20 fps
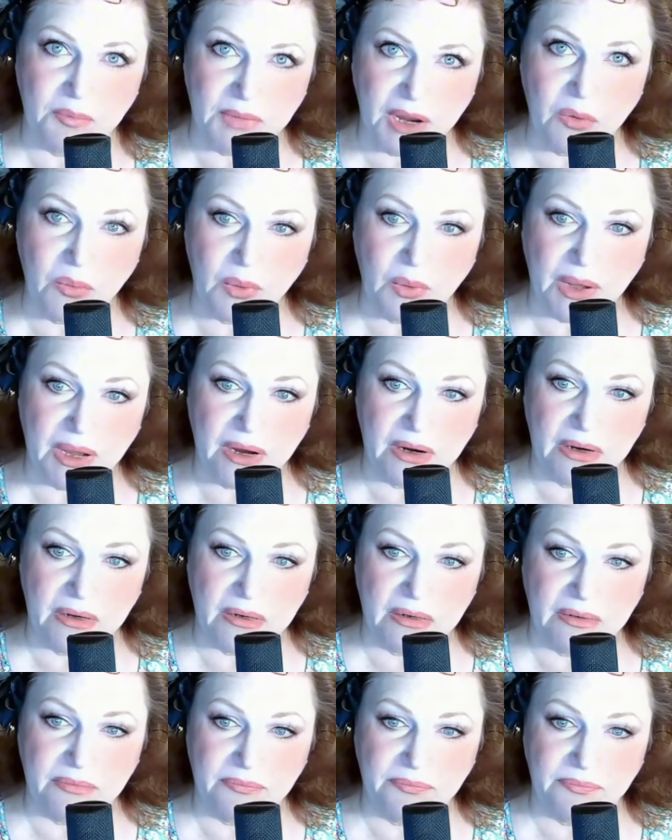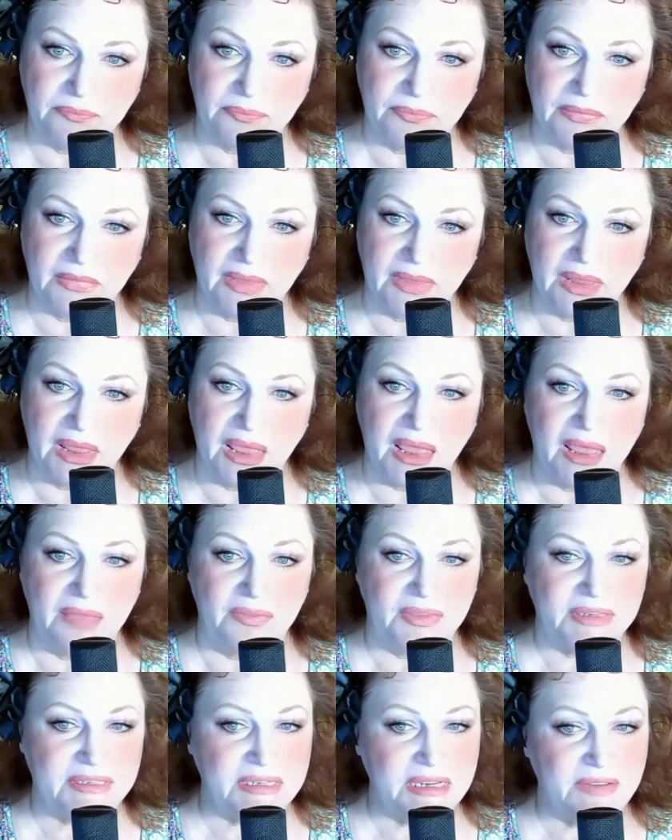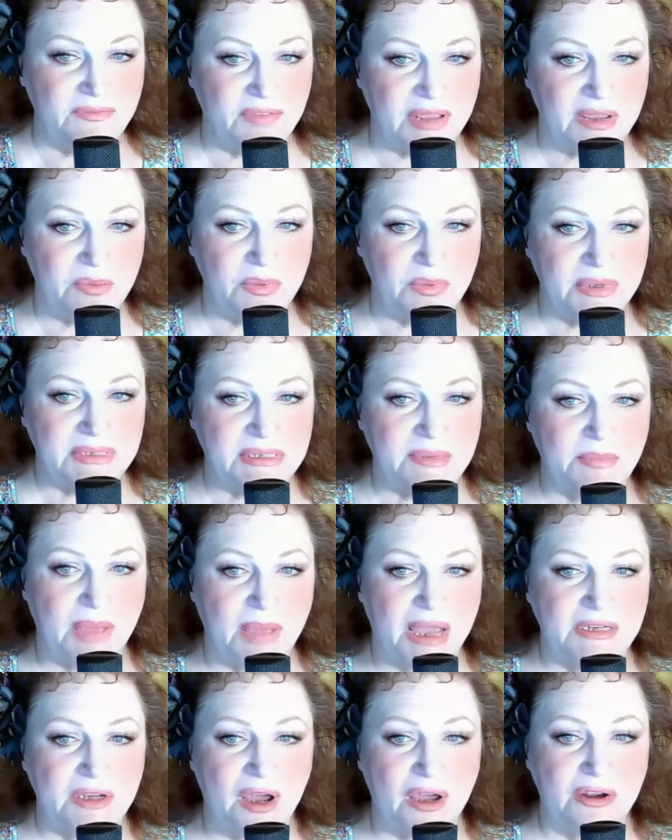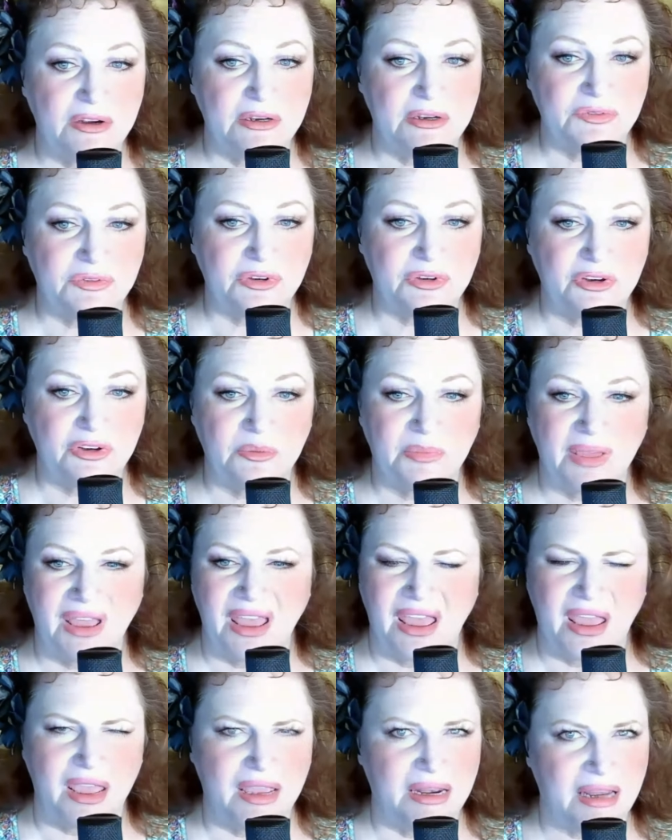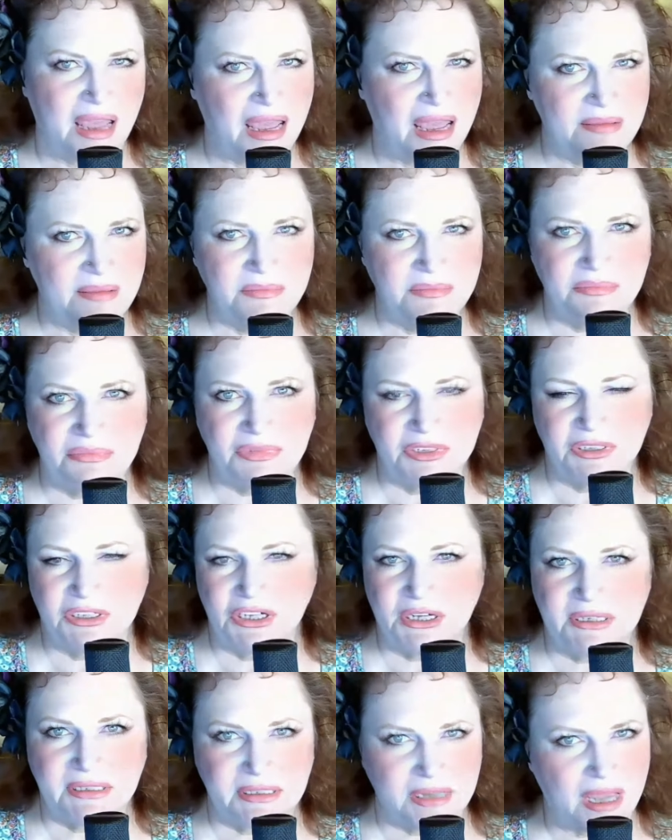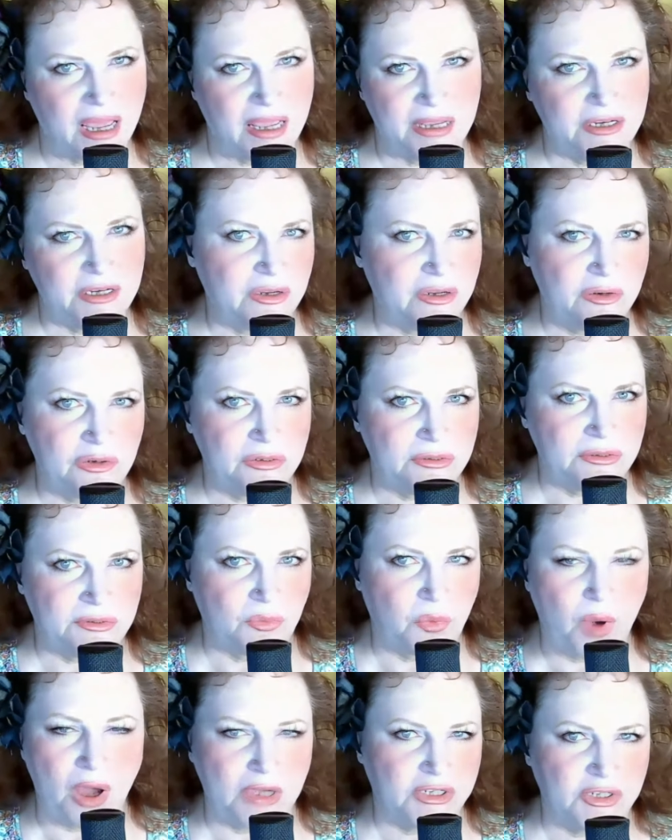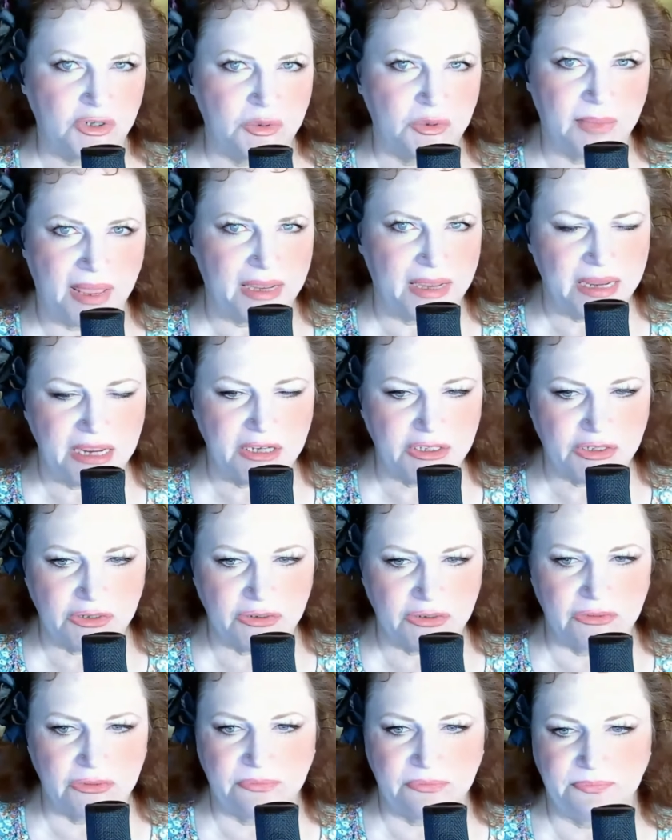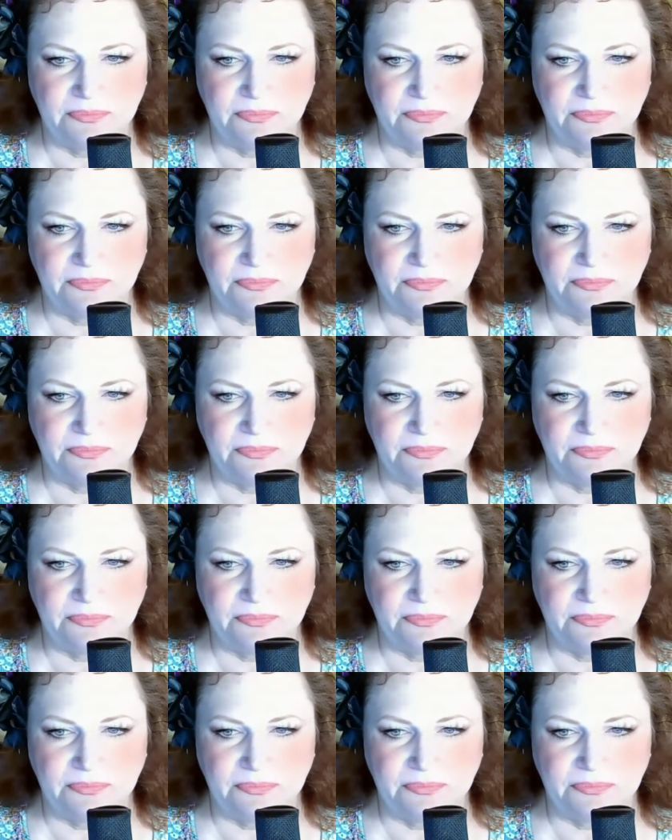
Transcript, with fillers: nowhere. The T V was in my daughter's room, and I'm just not a news watcher by nature.